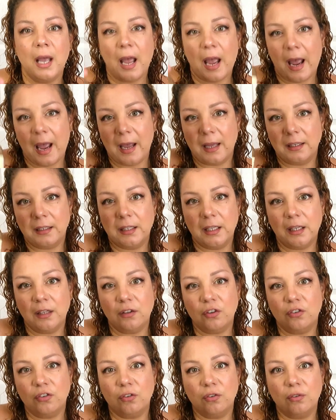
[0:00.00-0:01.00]
and
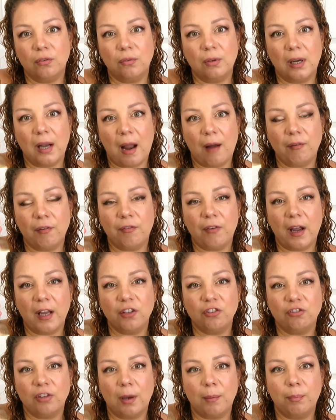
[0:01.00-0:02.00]
this clarifying
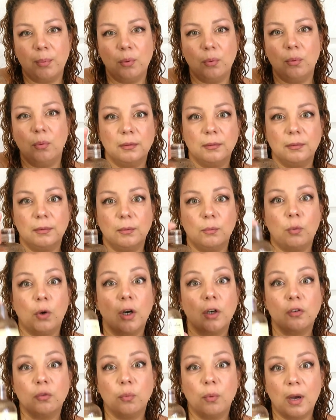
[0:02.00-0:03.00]
shampoo
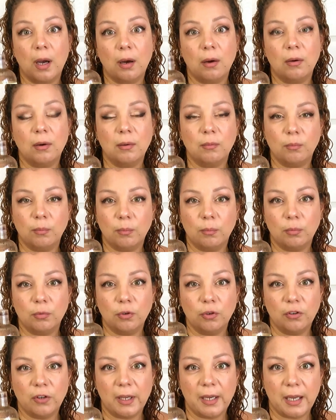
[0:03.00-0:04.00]
works well
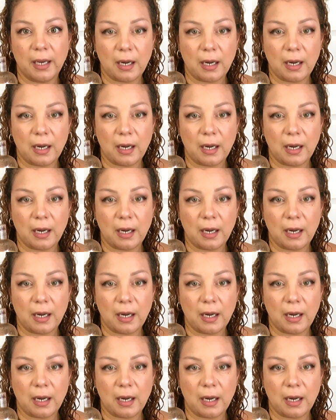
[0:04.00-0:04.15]
to take it